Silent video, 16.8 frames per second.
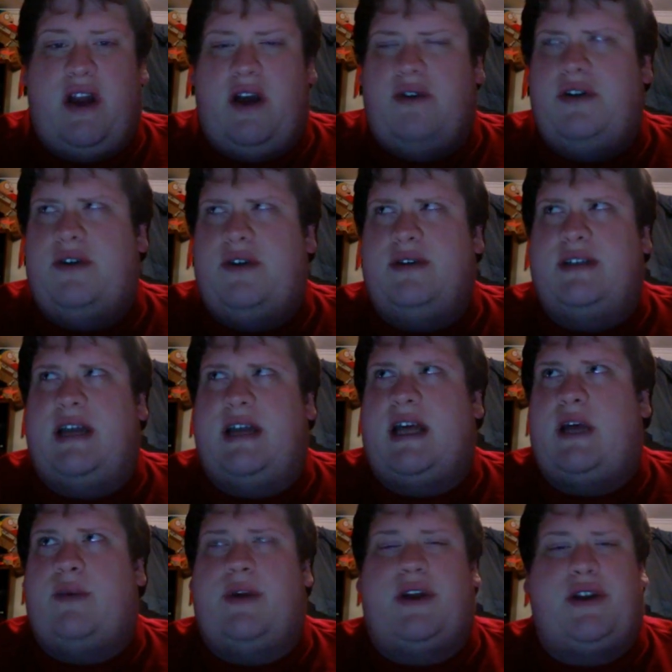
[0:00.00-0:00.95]
I don't know
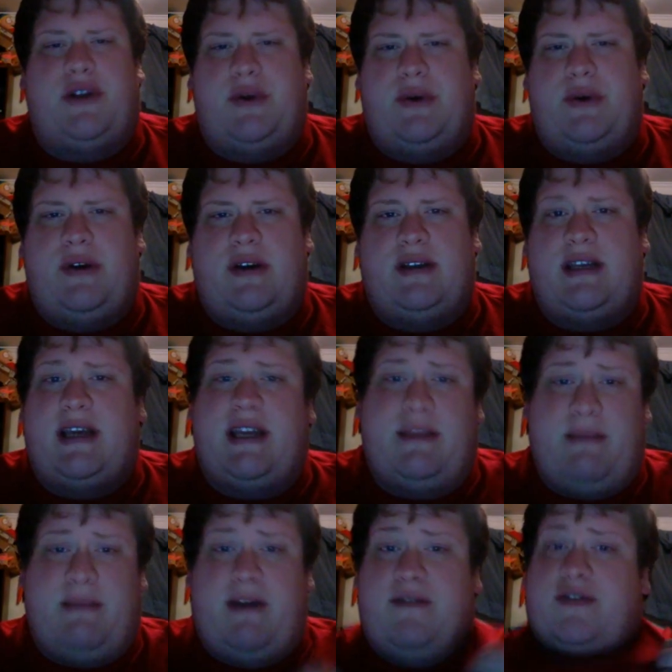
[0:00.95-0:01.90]
exactly where you do it because I
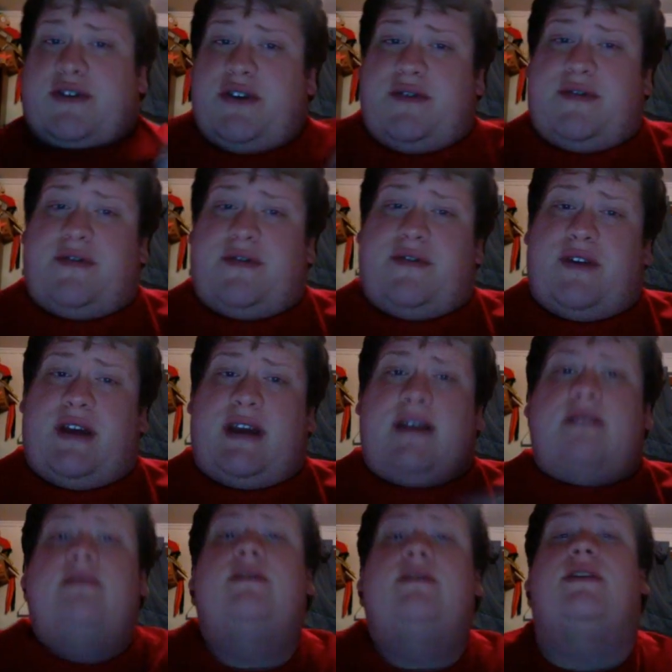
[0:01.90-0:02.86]
get my shirt for
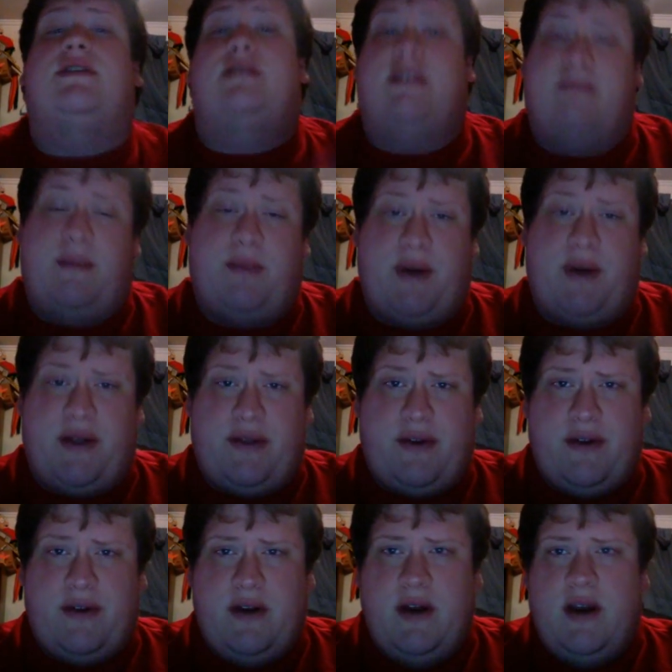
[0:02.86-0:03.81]
free because he's my
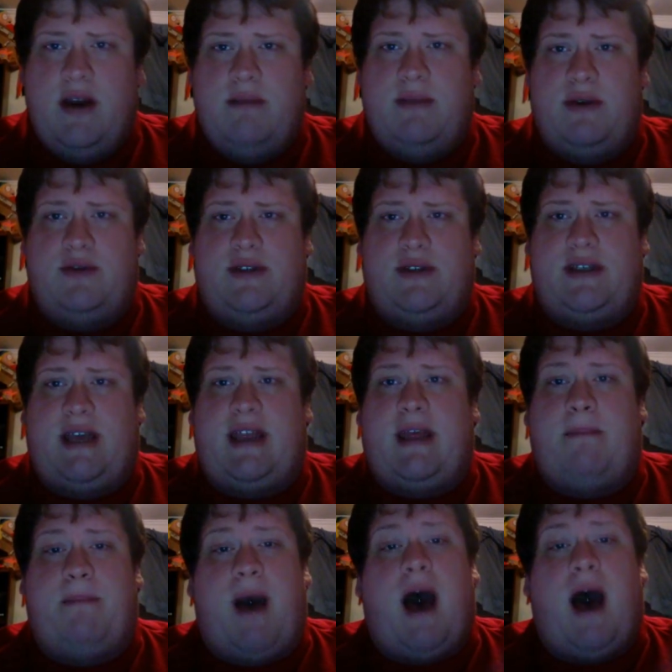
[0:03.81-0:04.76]
brother. They'll say
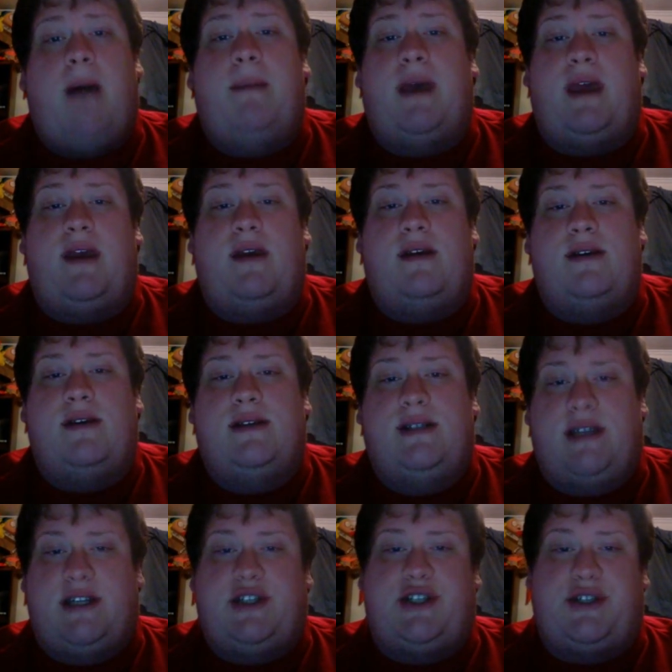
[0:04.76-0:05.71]
that Bobby
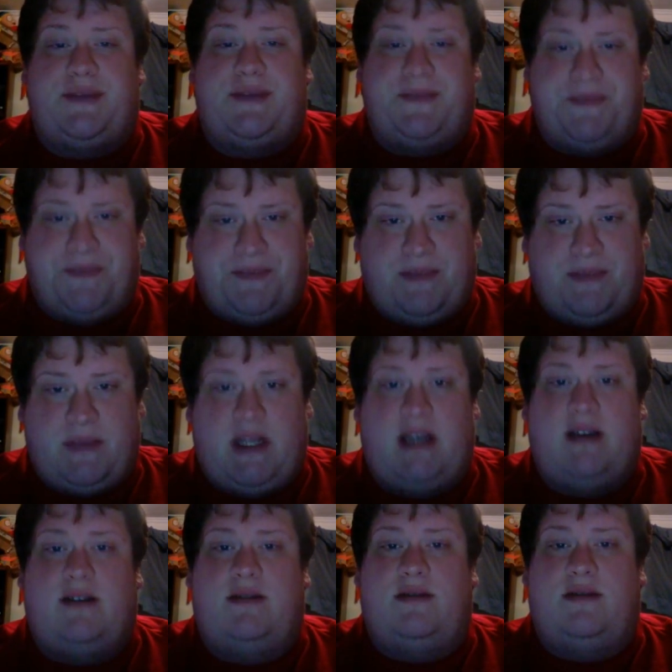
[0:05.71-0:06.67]
sent you,
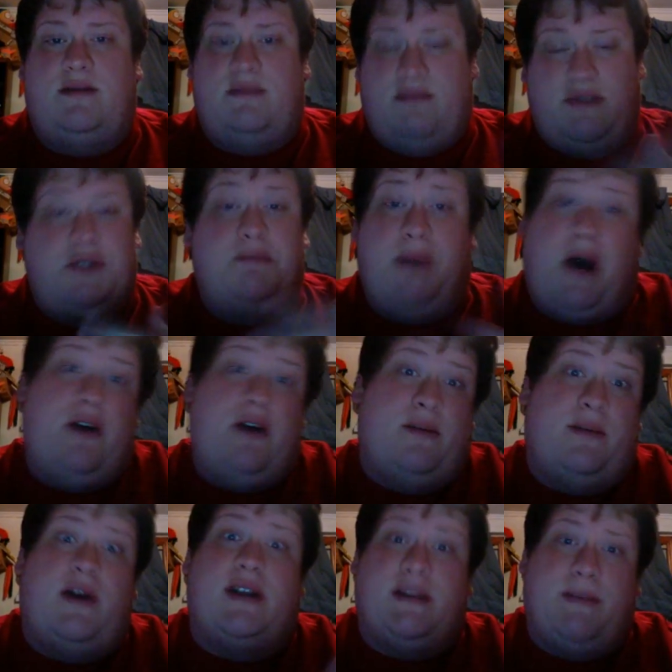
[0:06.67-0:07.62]
that you bought
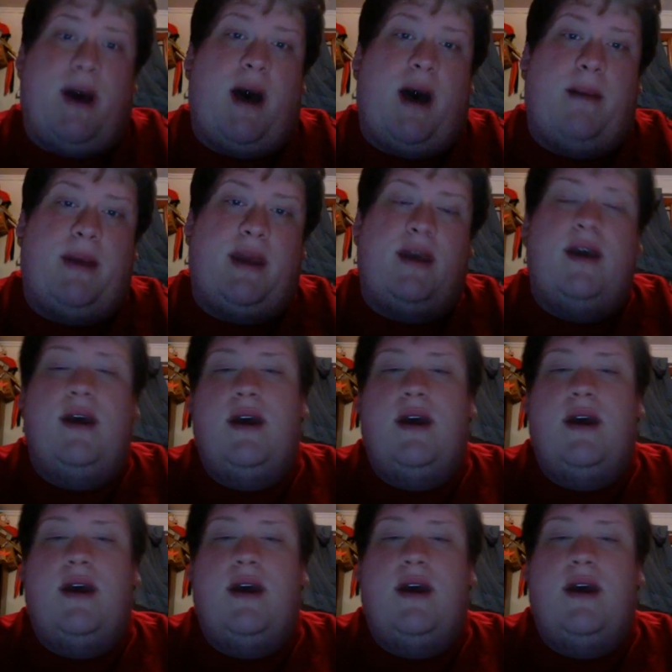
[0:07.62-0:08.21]
them because of Bobby.